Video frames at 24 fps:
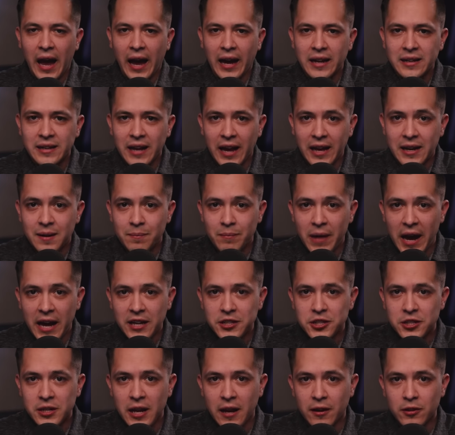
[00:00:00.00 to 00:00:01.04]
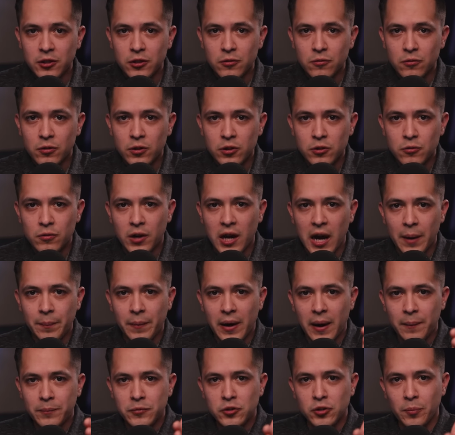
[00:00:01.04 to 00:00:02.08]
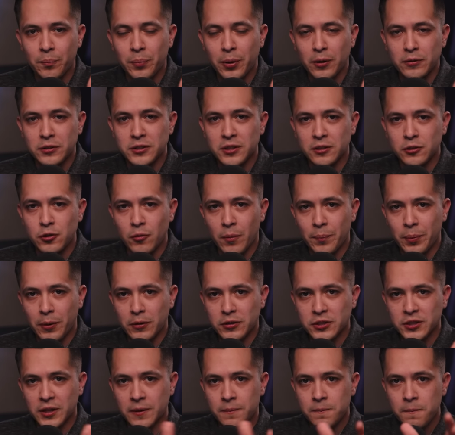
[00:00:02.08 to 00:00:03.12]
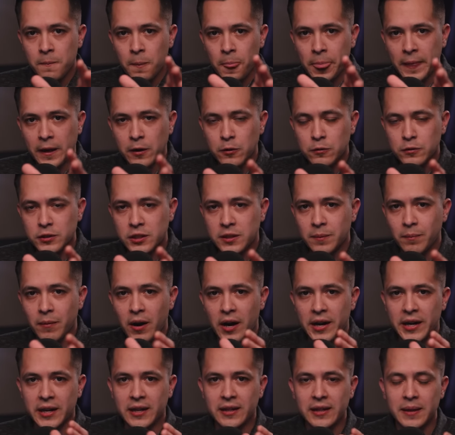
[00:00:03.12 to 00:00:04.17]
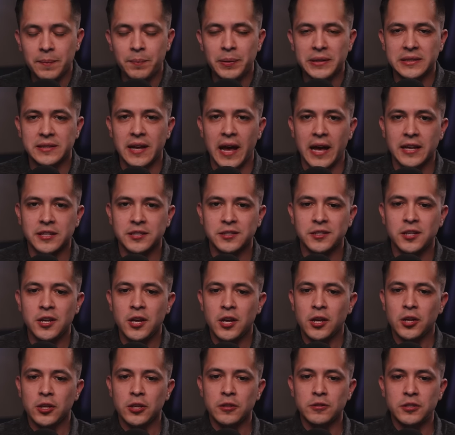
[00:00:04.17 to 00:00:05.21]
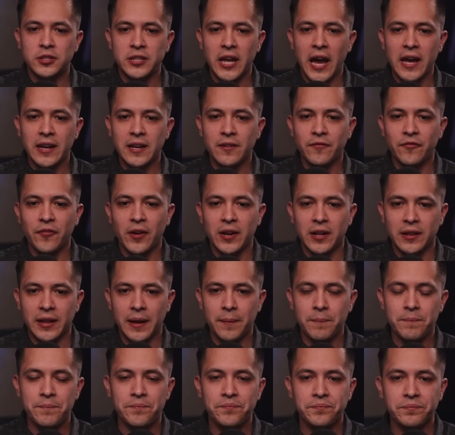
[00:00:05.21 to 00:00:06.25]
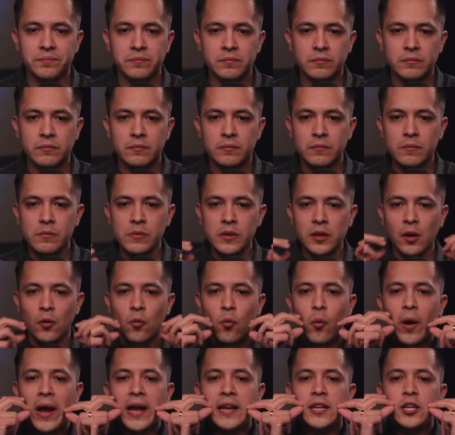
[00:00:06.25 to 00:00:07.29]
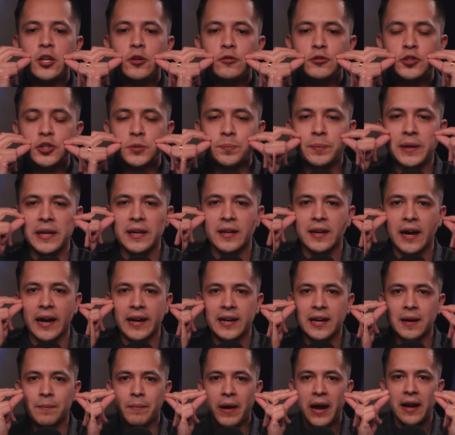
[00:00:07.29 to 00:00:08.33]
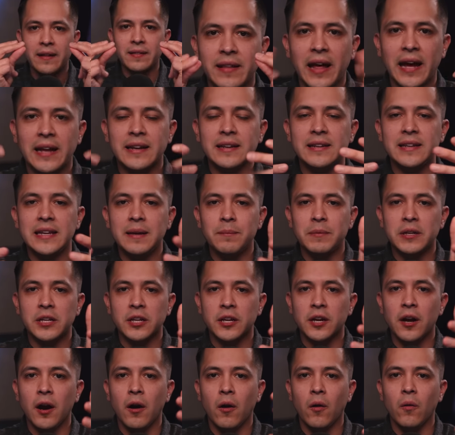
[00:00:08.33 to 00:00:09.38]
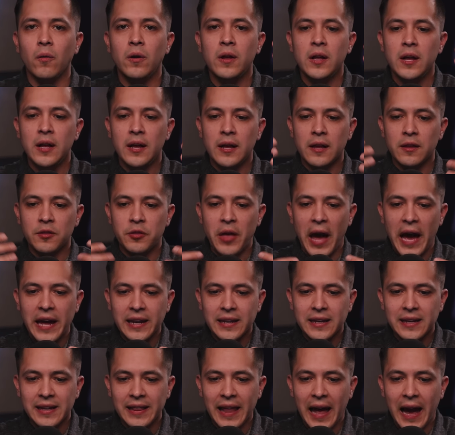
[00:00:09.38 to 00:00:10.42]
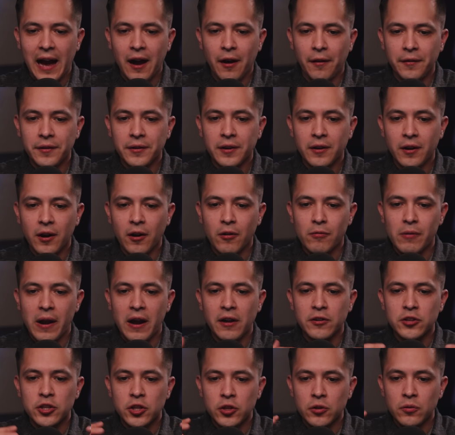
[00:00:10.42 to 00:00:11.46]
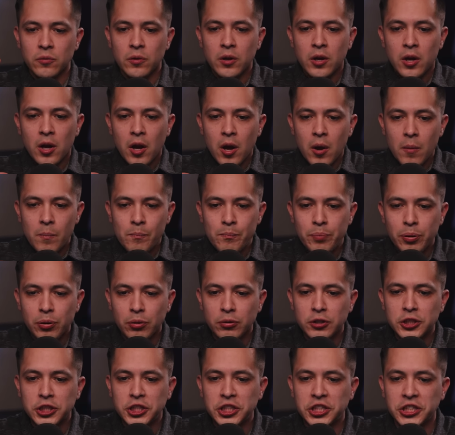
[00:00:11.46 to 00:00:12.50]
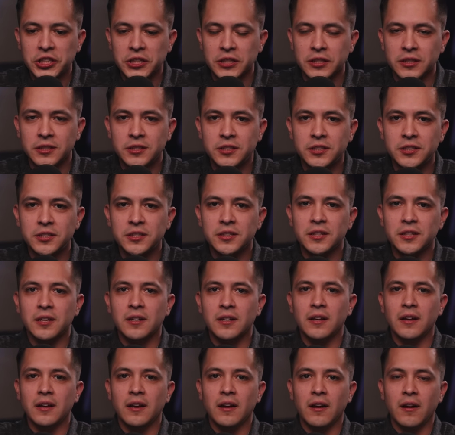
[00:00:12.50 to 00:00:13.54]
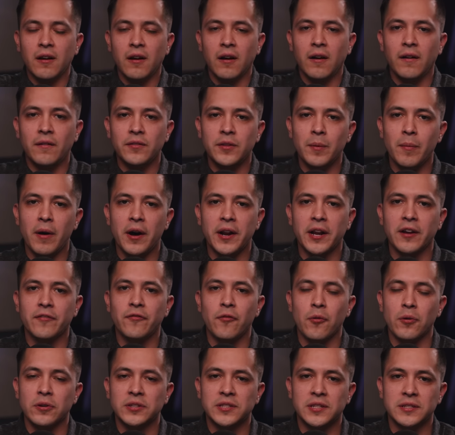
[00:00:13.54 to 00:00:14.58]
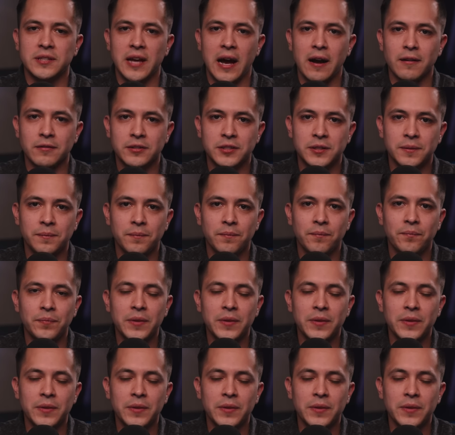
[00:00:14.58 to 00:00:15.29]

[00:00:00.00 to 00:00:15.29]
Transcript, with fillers: And imagine now you come up to a person who's demonically possessed. You stand in front of them. When you speak, I command that demon to go. That cloud around you pushes demonic forces out.